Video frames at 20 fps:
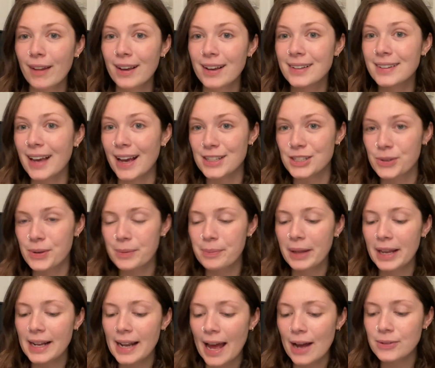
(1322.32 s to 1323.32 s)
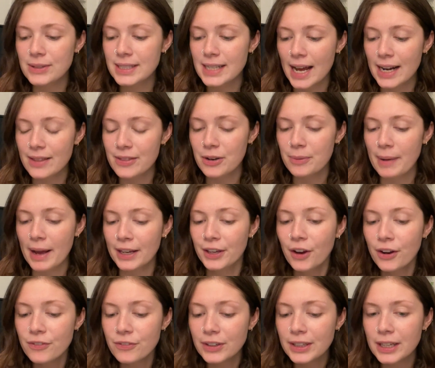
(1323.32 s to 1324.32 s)
Yeah, so we played outside in their
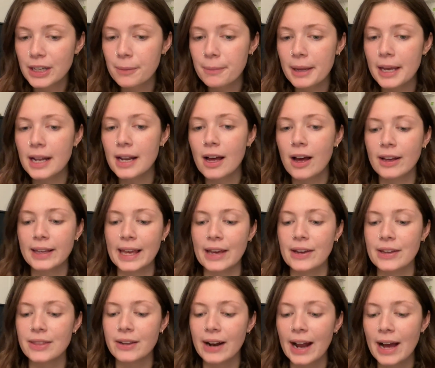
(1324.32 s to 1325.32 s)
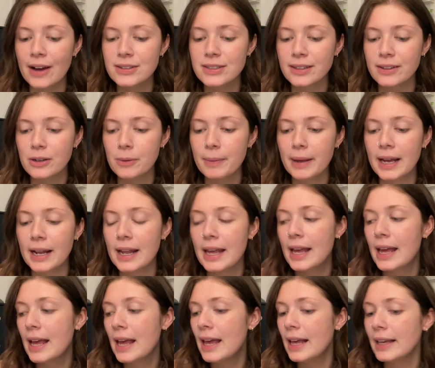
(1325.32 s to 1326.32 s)
backyard for a little bit, hung out in their house a little bit,
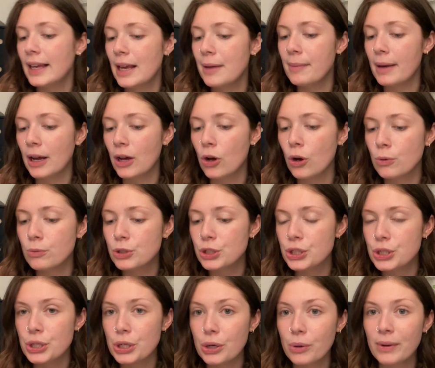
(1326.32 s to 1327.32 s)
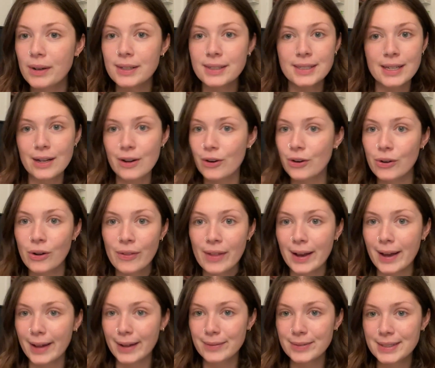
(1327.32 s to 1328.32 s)
came back home to do dinner and all
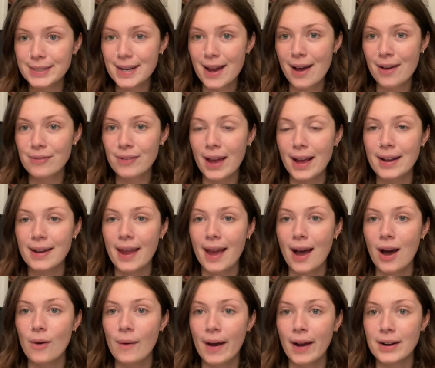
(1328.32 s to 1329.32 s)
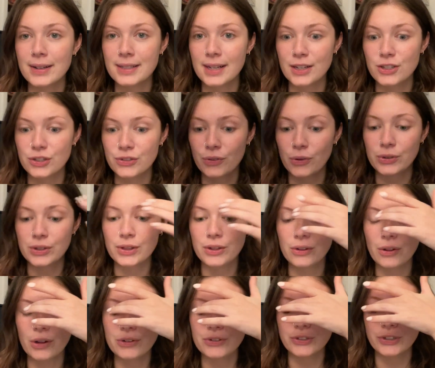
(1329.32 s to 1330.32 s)
that kind of stuff and now Harris and I just folded the
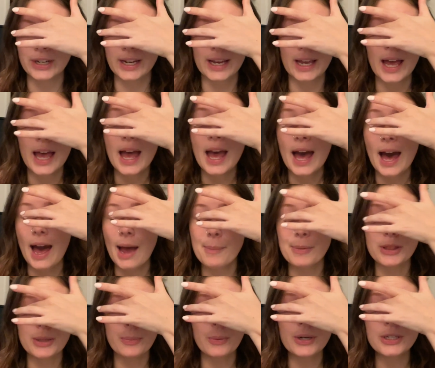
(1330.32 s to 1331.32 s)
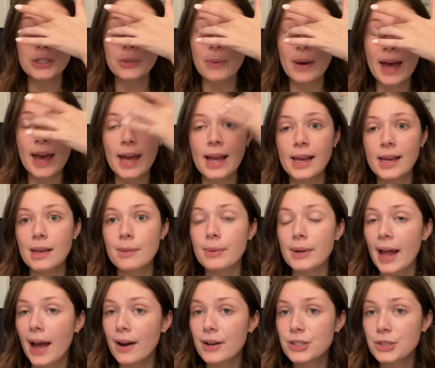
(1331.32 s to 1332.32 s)
laundry. I put the boys away, he put
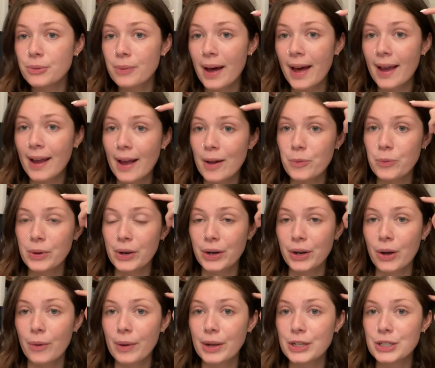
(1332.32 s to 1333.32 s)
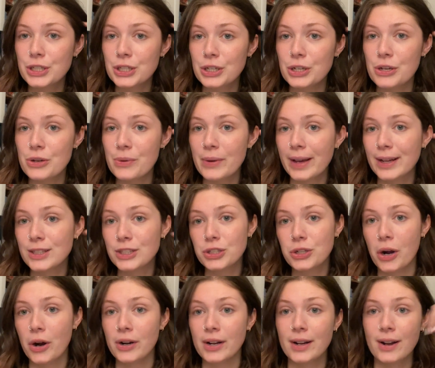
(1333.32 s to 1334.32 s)
ours away, and we are going to get
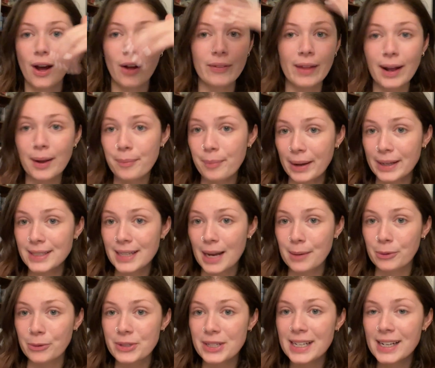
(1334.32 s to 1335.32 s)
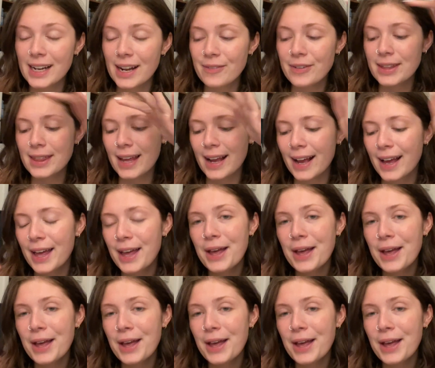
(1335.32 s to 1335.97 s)
started on like bedtime routine and everything.